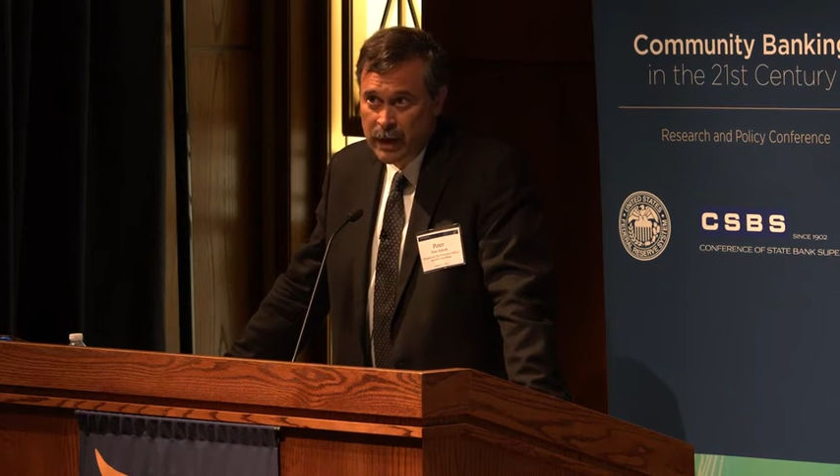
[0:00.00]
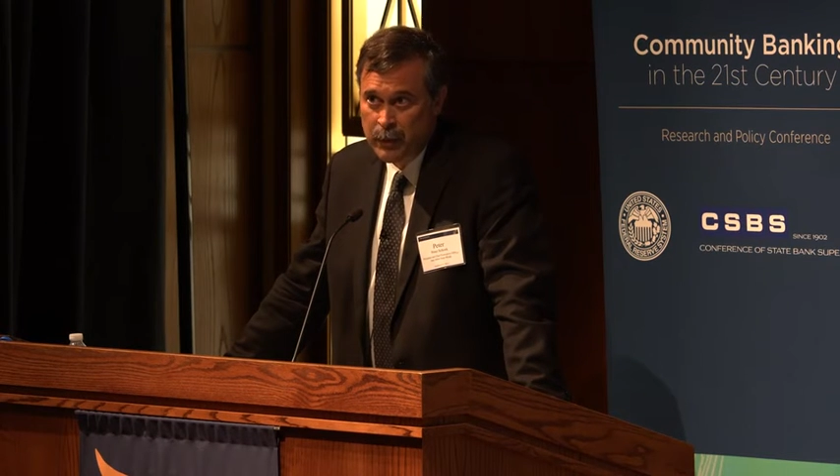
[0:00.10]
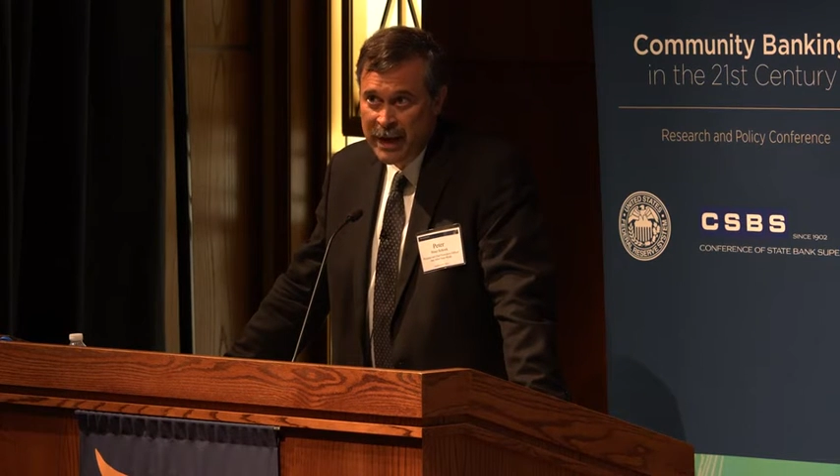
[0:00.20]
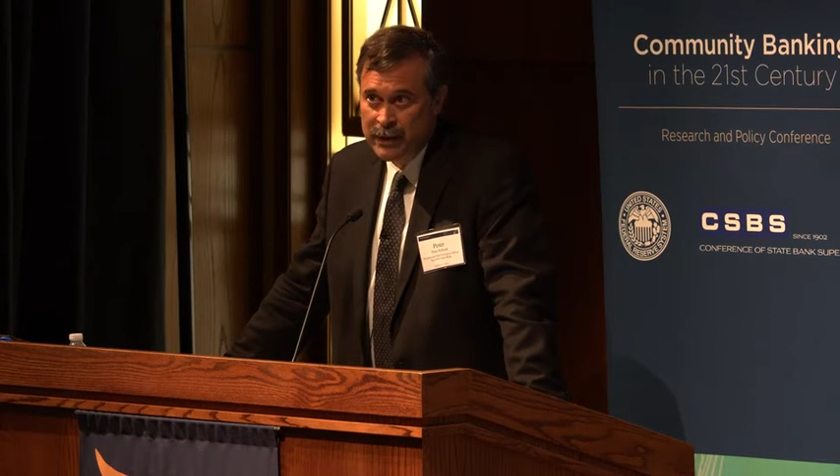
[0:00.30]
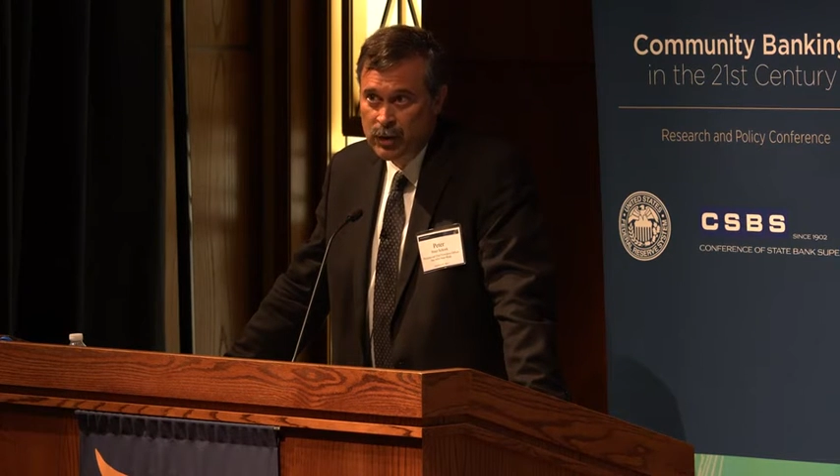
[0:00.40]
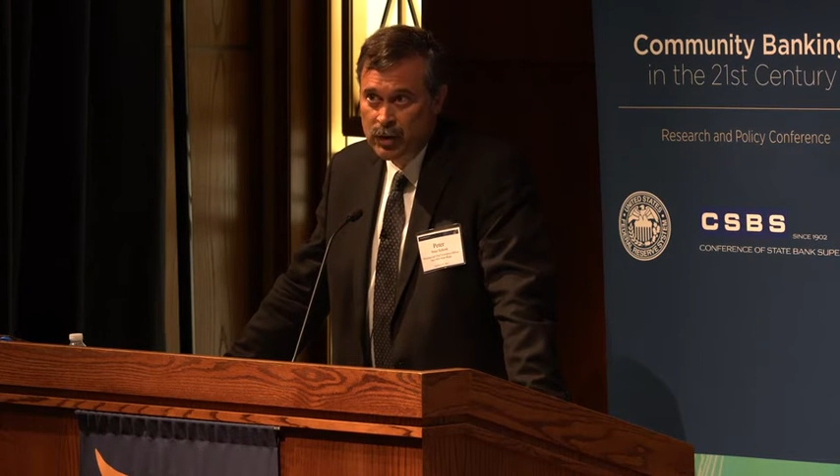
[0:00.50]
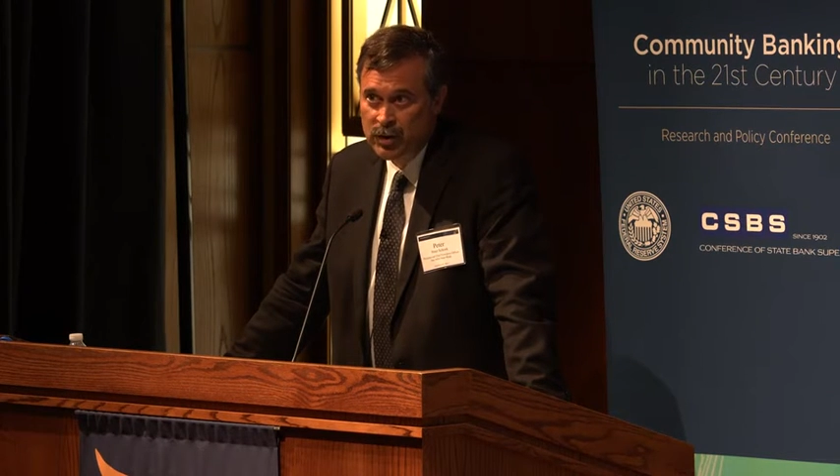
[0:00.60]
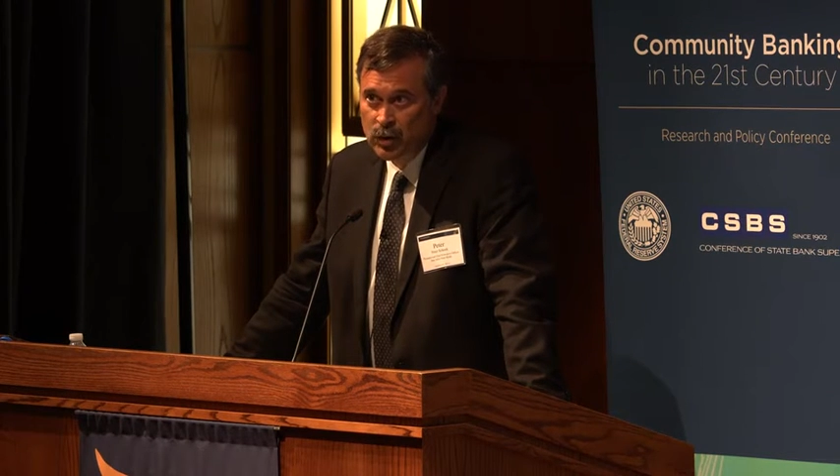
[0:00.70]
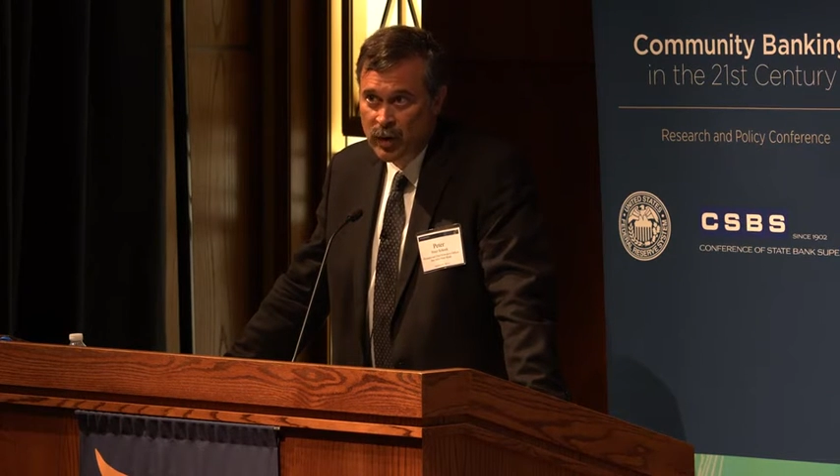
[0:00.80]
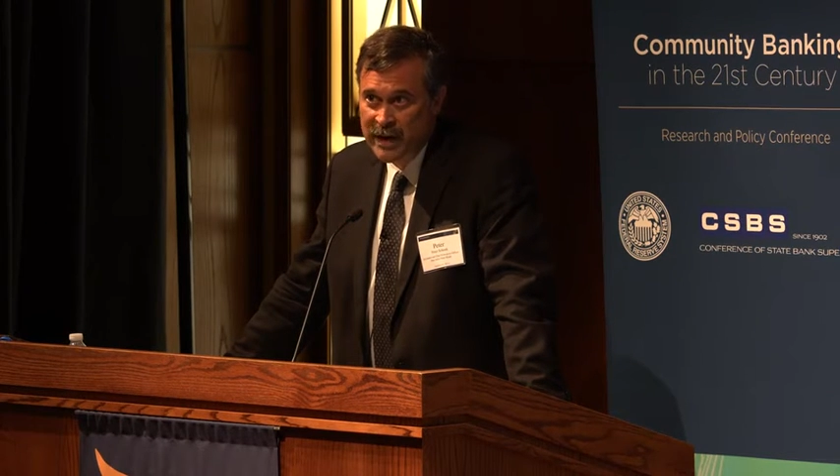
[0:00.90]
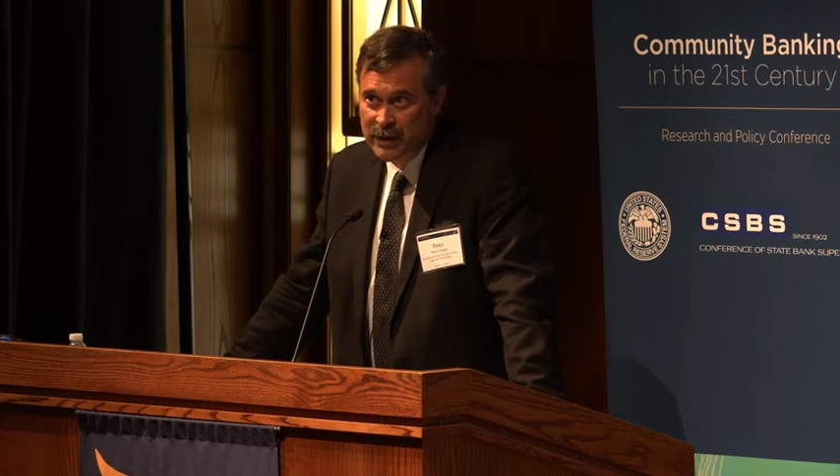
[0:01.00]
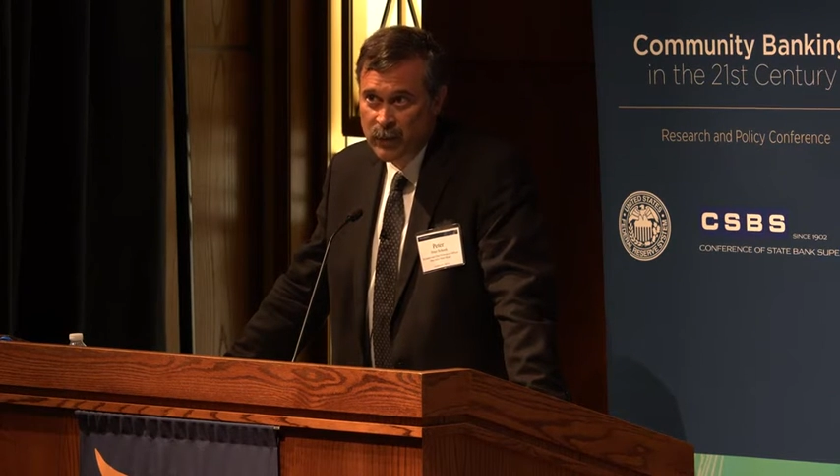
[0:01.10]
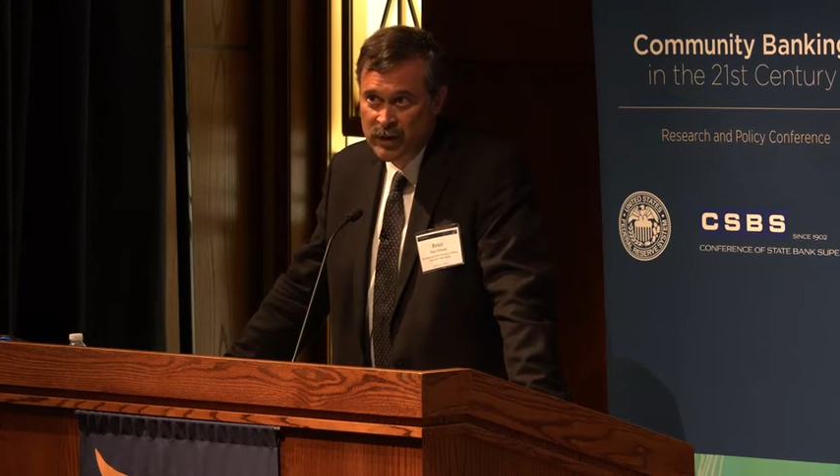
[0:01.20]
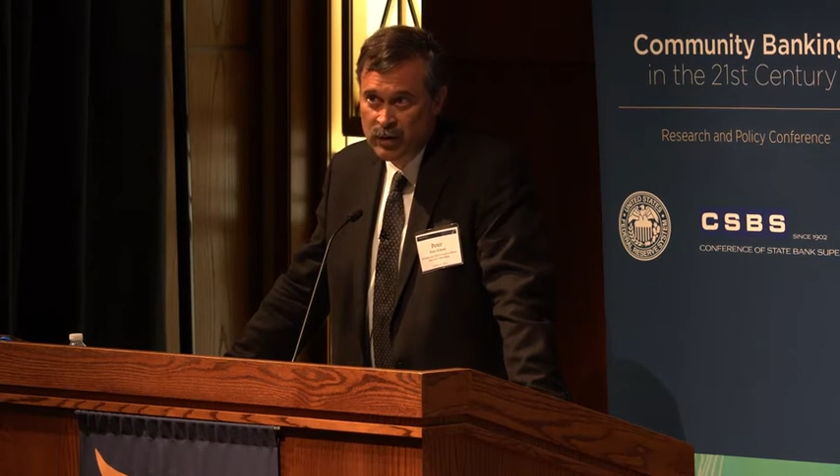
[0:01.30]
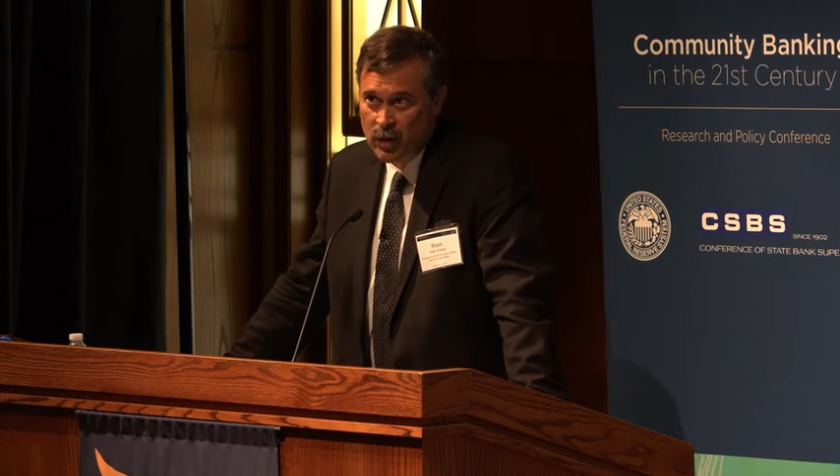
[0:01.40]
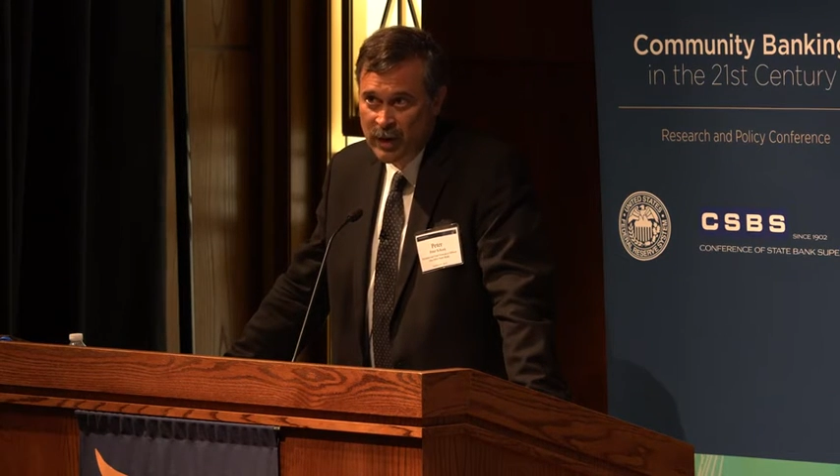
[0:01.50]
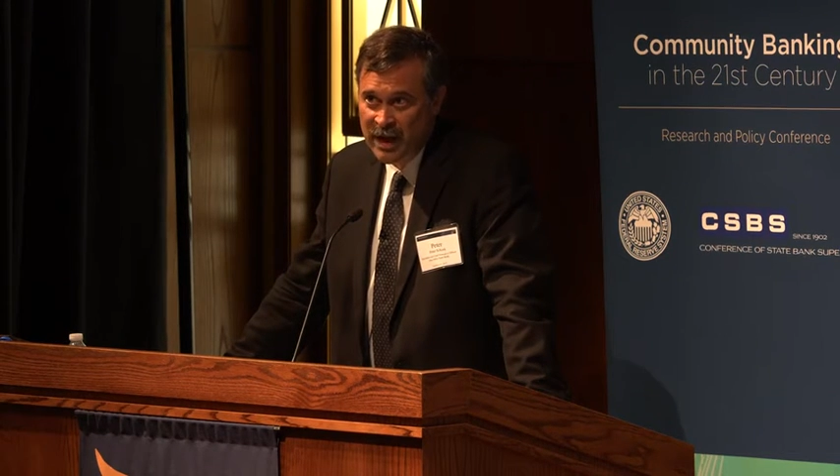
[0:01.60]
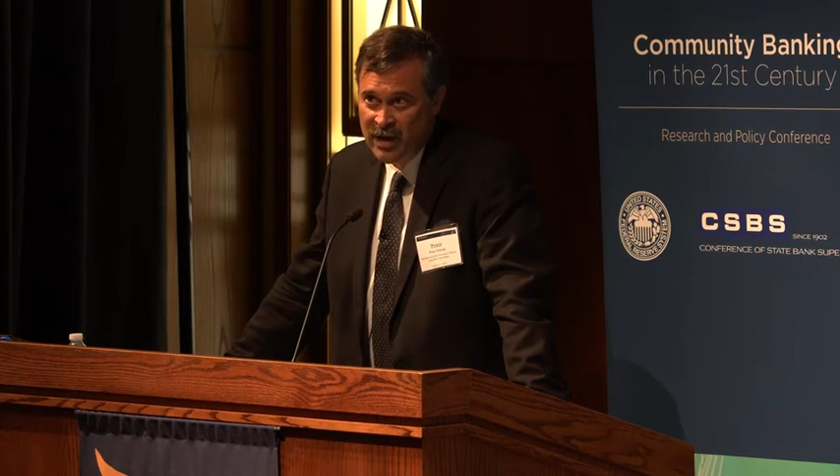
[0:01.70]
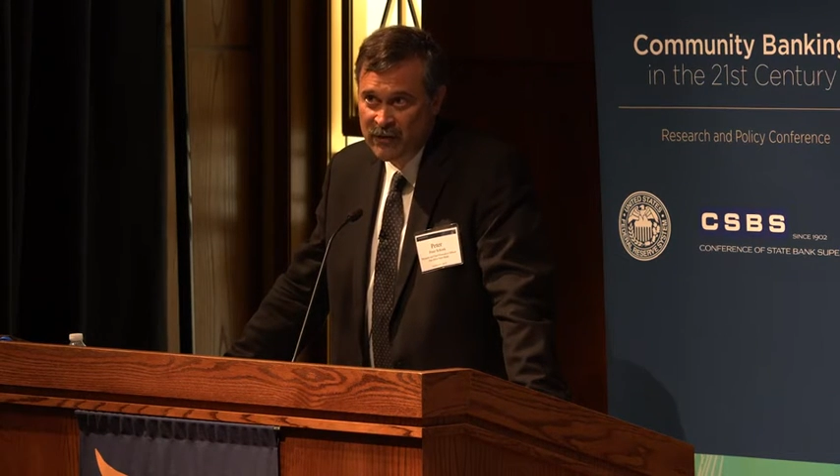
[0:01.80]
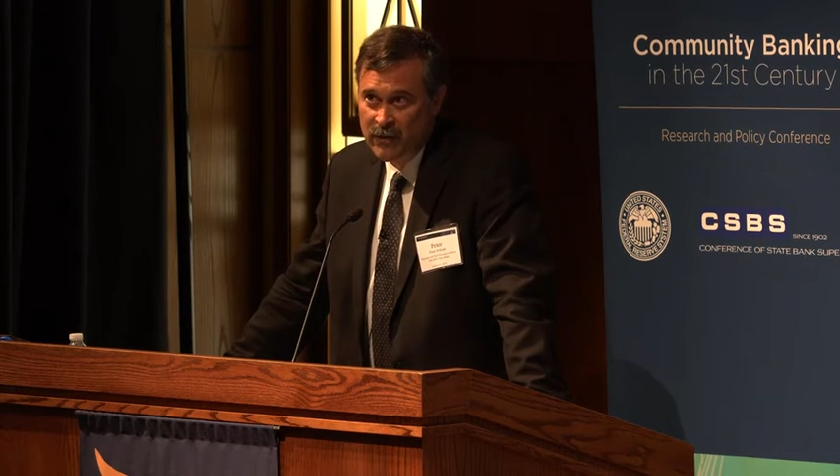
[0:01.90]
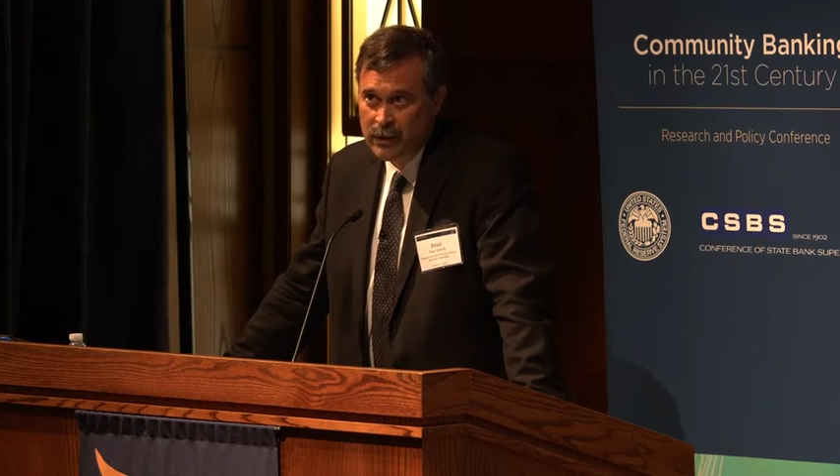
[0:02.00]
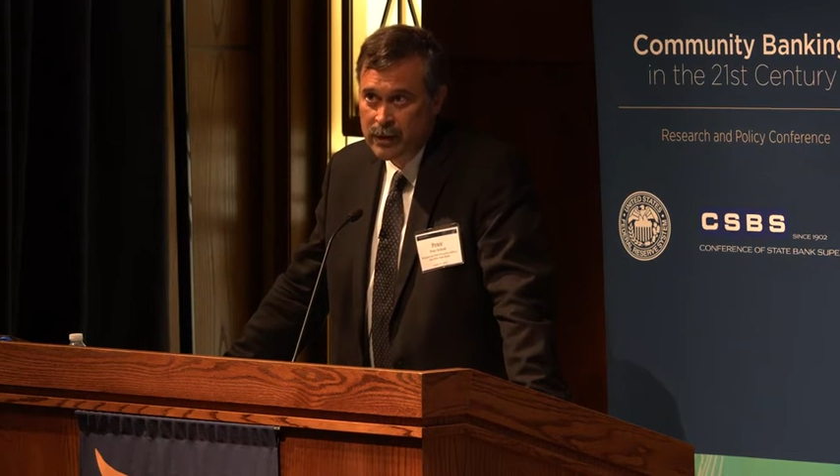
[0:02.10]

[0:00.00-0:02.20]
a bank a good grade when you don't have